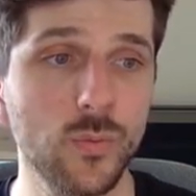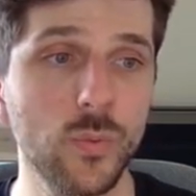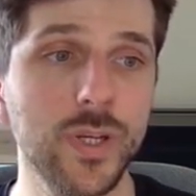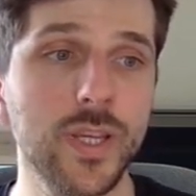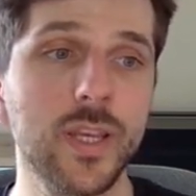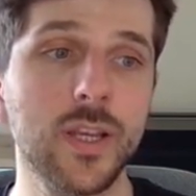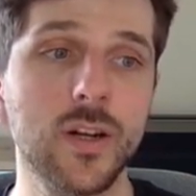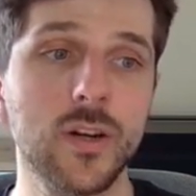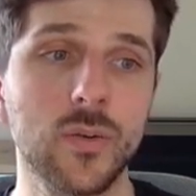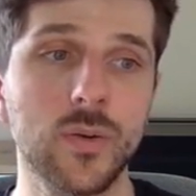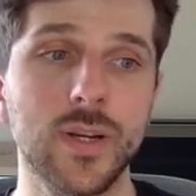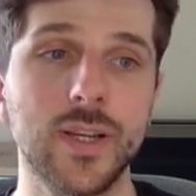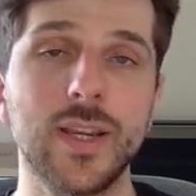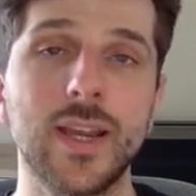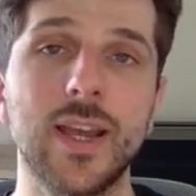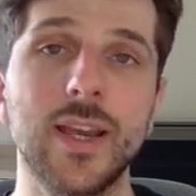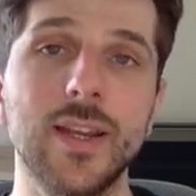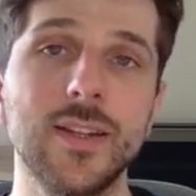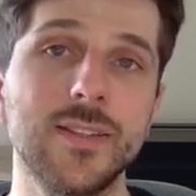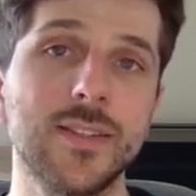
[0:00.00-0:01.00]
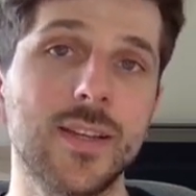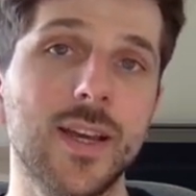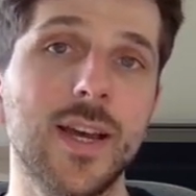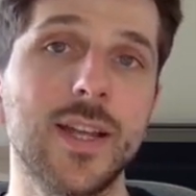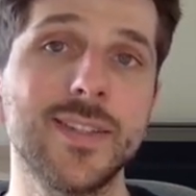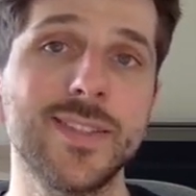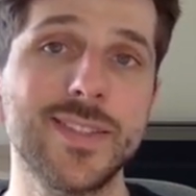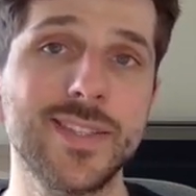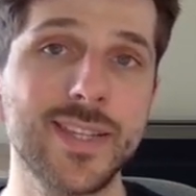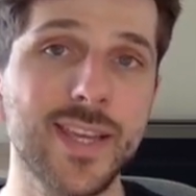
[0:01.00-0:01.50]
we can create a
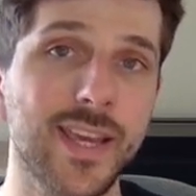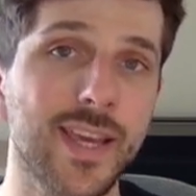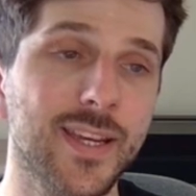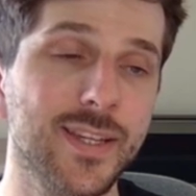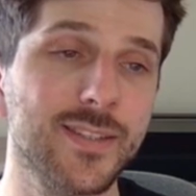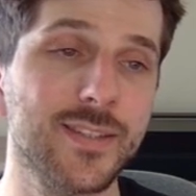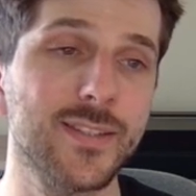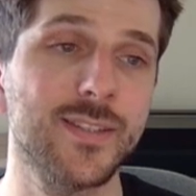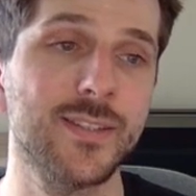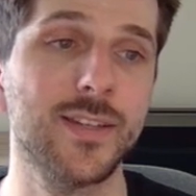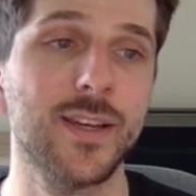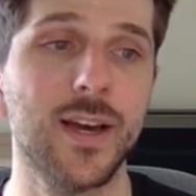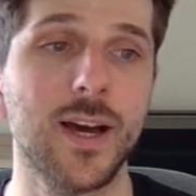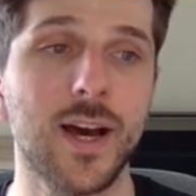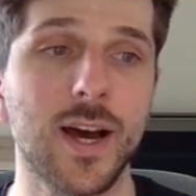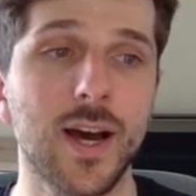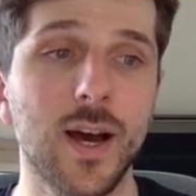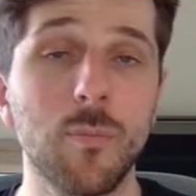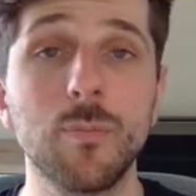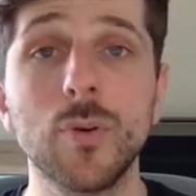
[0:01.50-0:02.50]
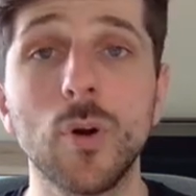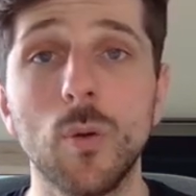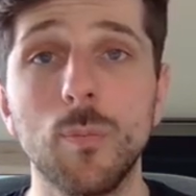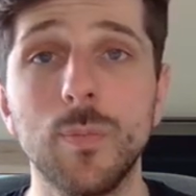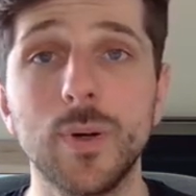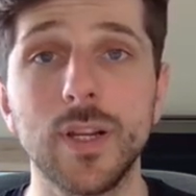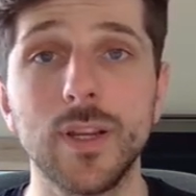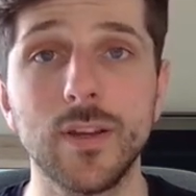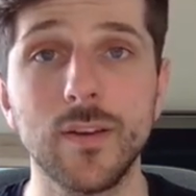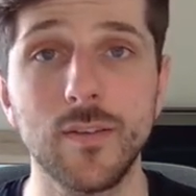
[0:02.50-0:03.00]
text
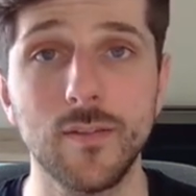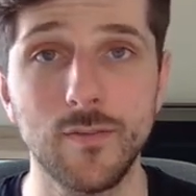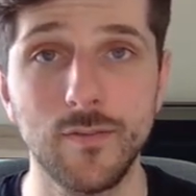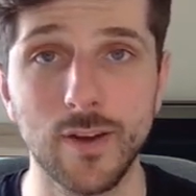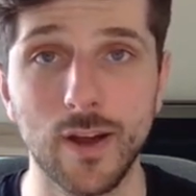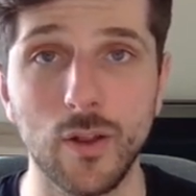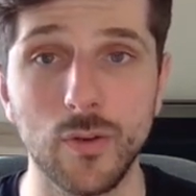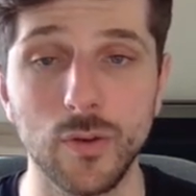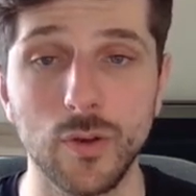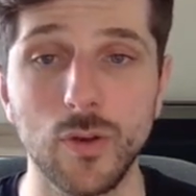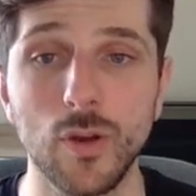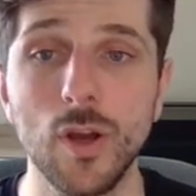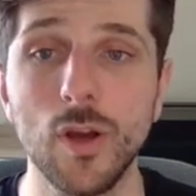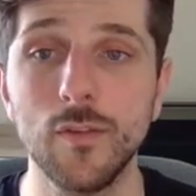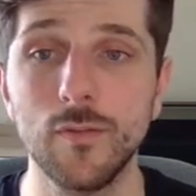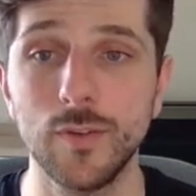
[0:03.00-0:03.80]
property value